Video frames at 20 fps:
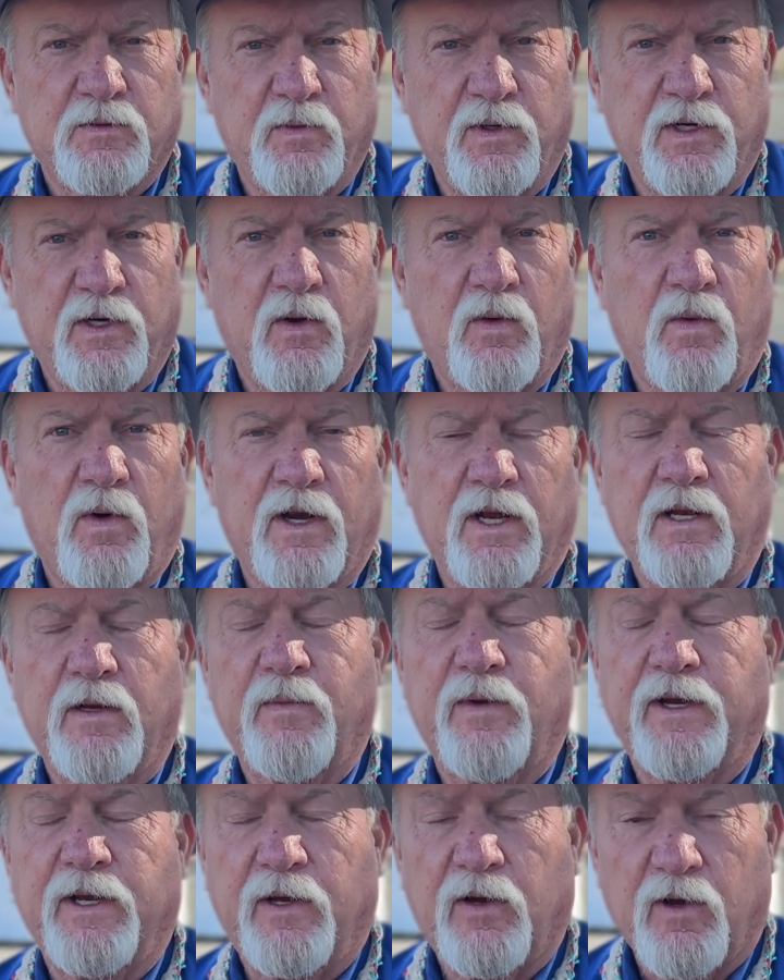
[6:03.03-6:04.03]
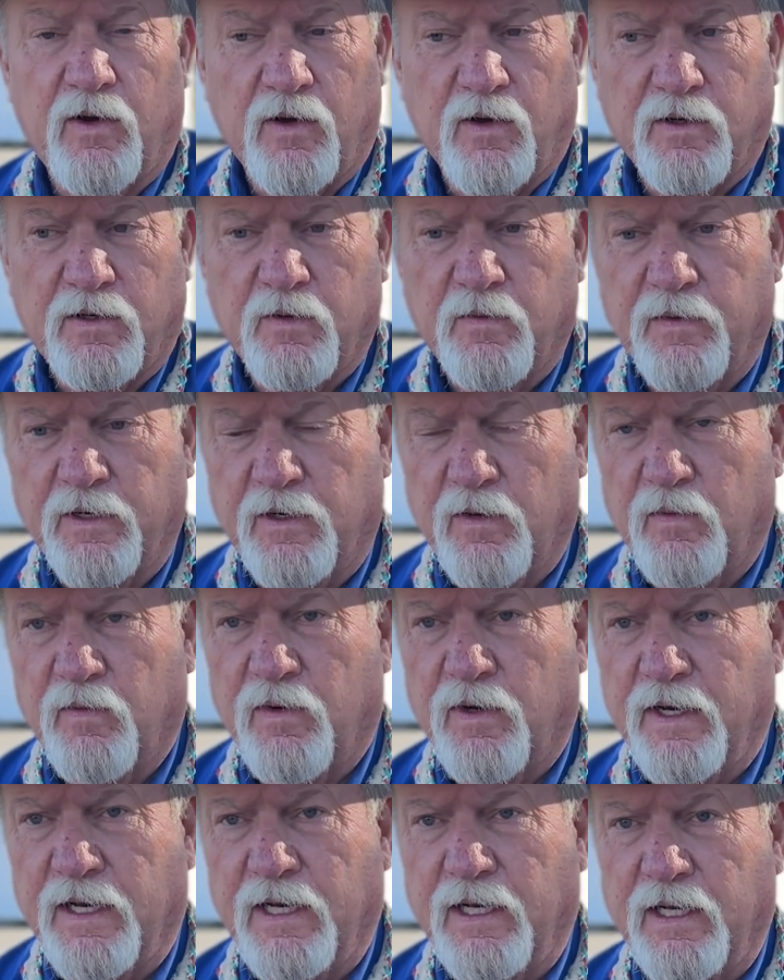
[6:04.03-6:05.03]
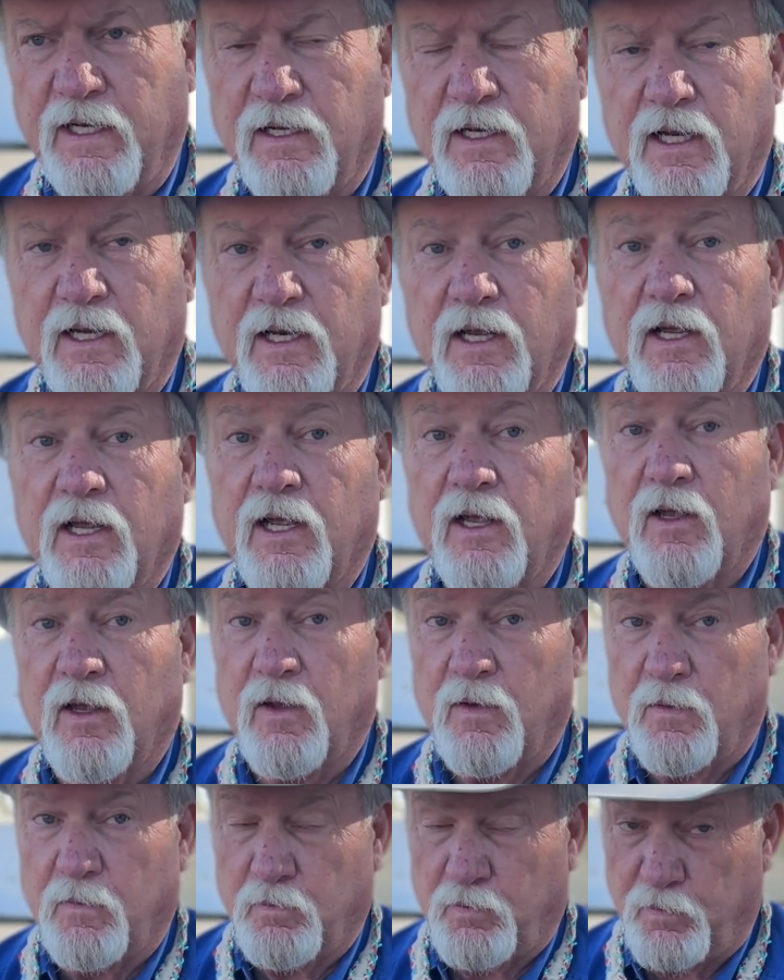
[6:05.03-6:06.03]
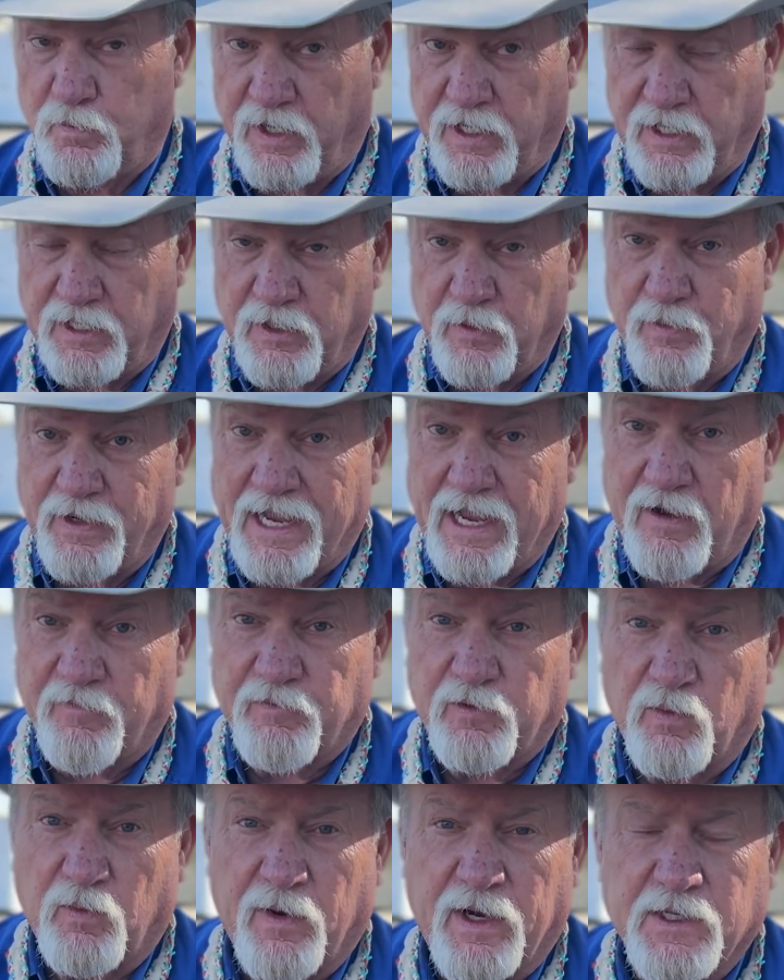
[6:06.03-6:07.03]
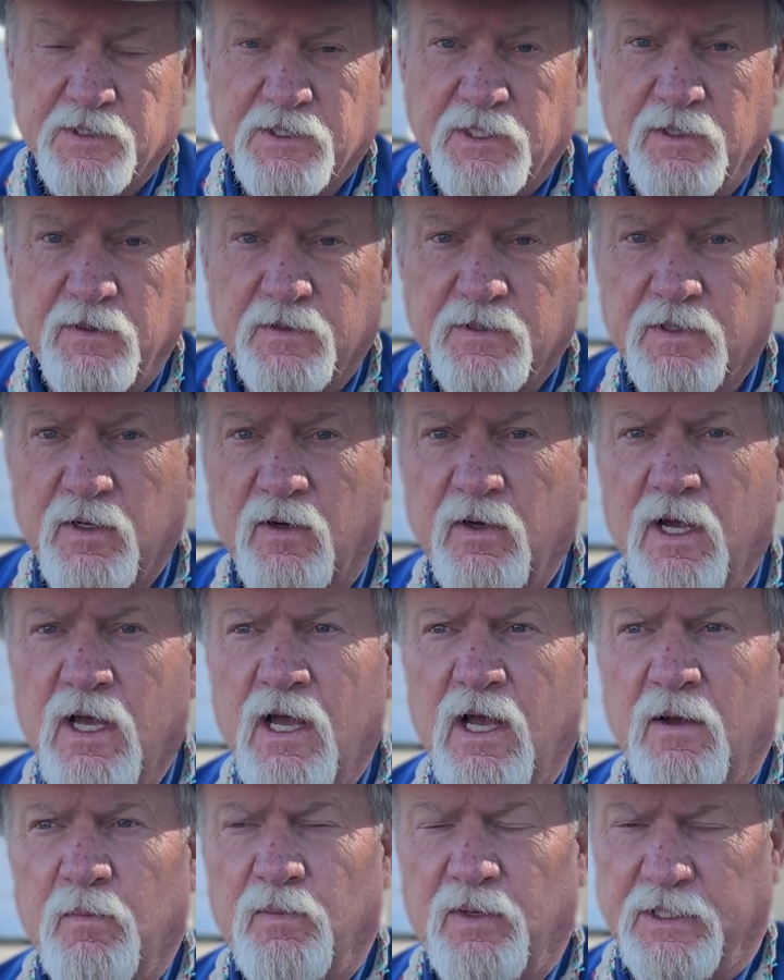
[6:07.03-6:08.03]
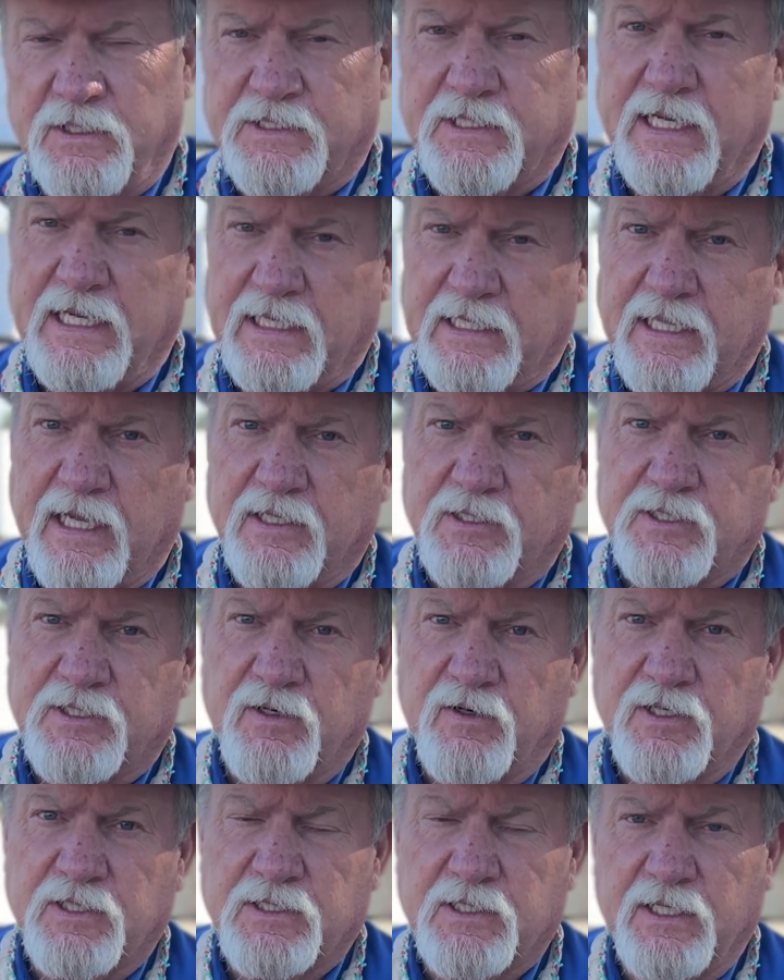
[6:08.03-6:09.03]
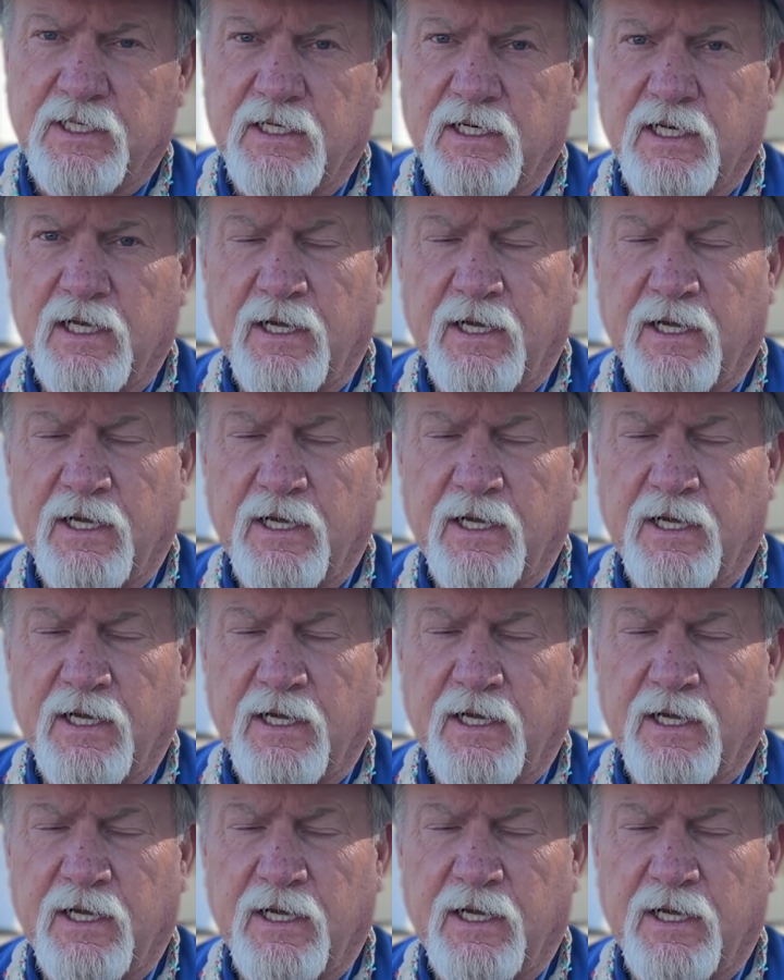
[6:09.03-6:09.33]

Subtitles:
we don't want anybody hurt. We don't want anybody that we have to rescue, so please take that seriously.